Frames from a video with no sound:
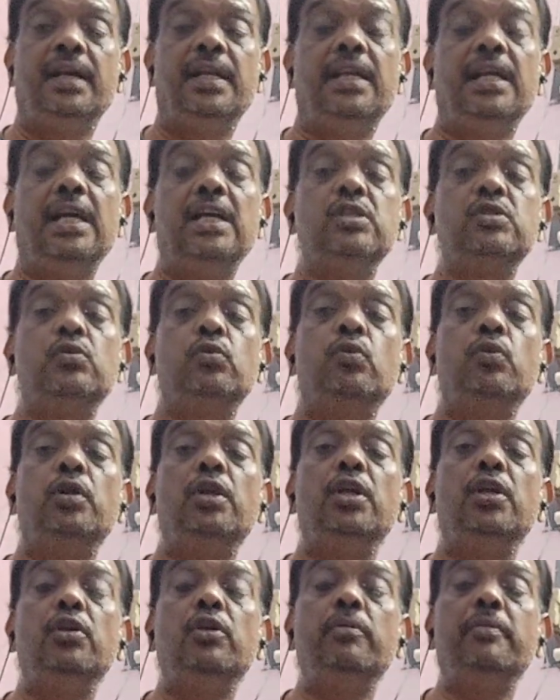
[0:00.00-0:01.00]
It has
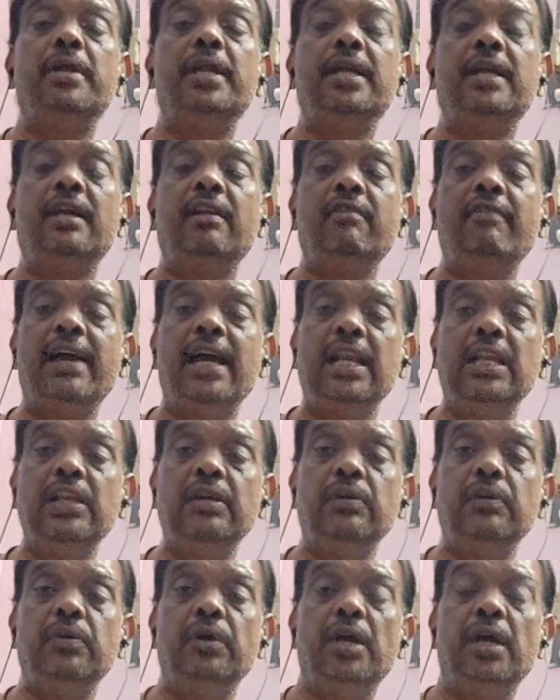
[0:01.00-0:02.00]
only numerical
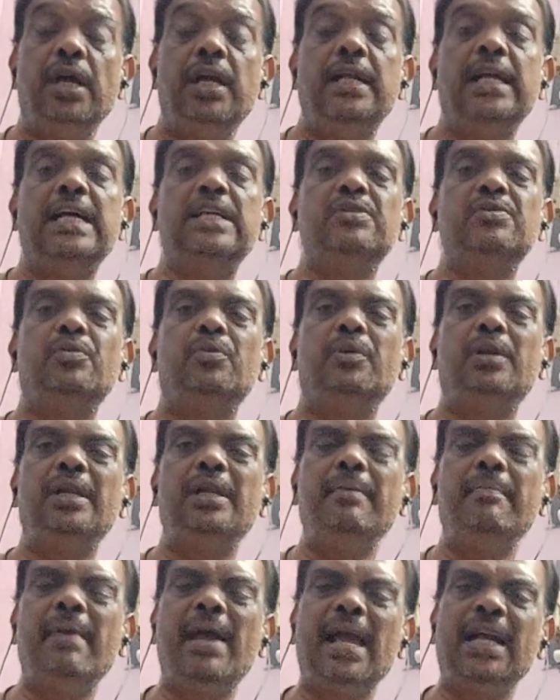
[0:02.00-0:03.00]
value. It has
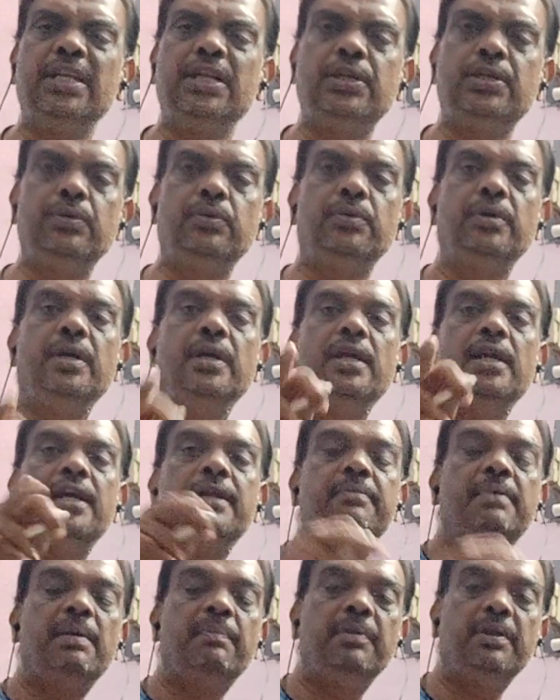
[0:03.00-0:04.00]
only magnitude.
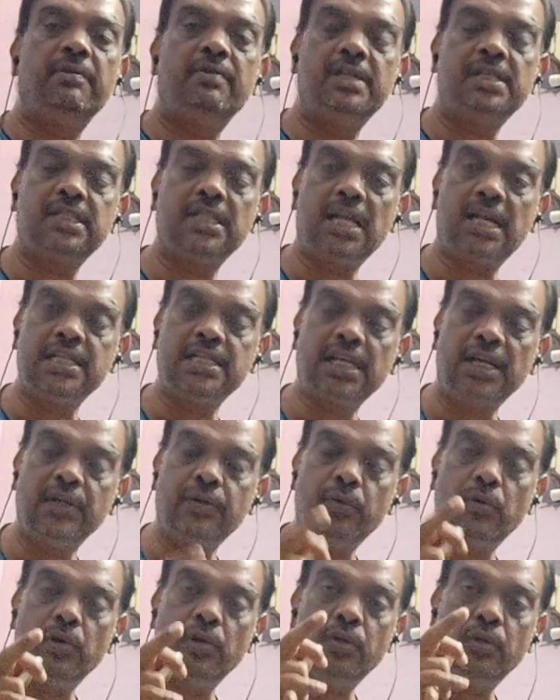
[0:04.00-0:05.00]
In my previous class
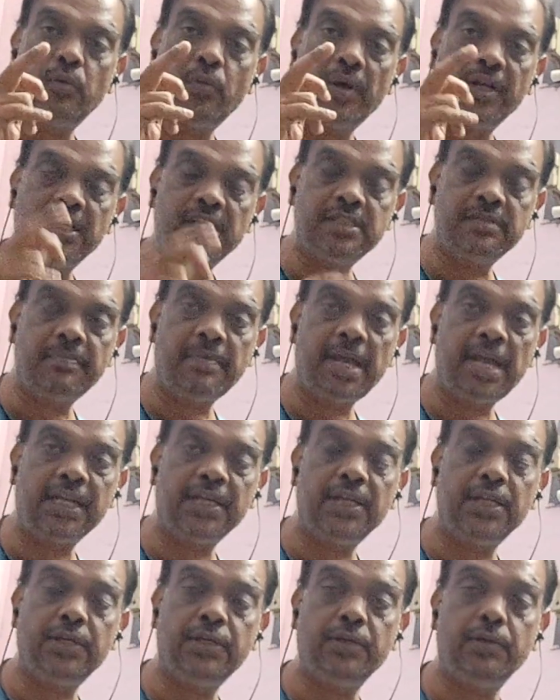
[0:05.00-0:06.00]
I told you what is
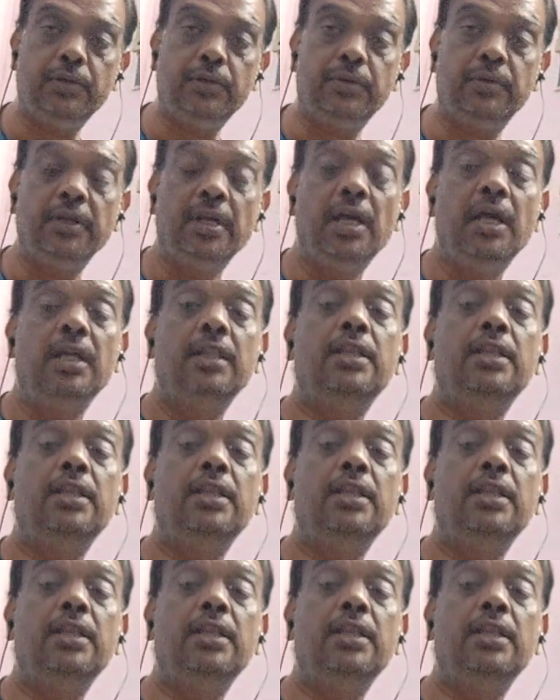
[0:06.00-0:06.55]
magnitude.